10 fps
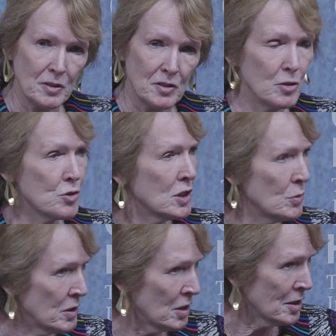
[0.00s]
And so she
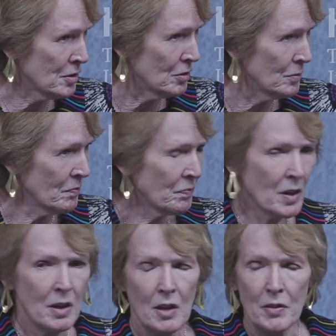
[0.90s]
would argue
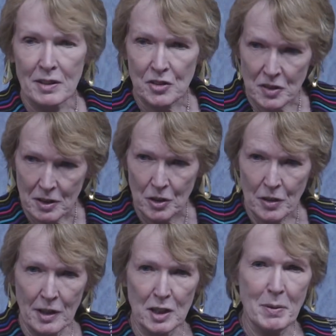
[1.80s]
that certain
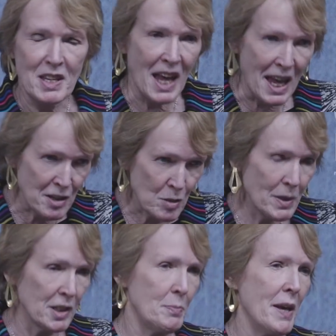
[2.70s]
things began to be
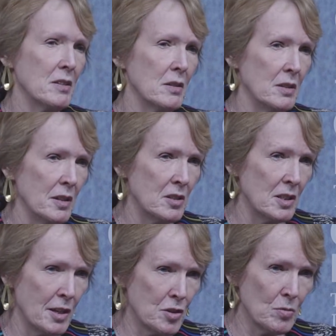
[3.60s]
expected in
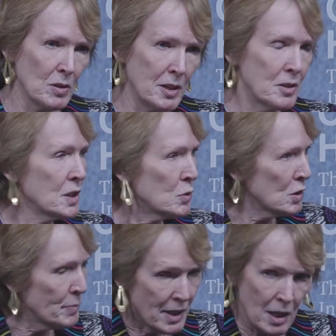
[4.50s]
international relations, which
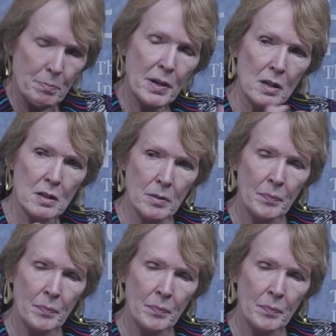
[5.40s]
became part